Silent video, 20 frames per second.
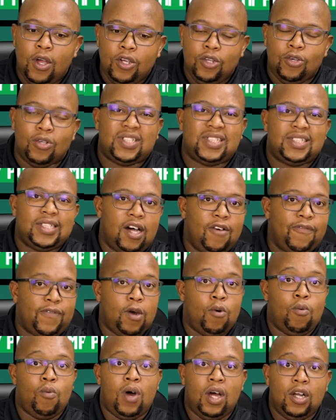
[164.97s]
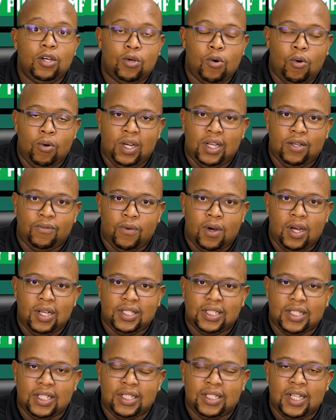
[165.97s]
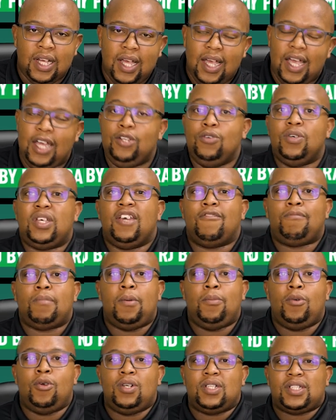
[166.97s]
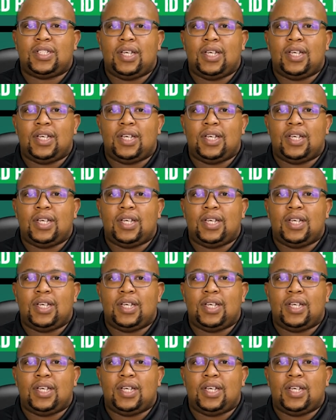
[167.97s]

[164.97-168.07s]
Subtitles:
yourself a one goal advantage and you give Mamelodi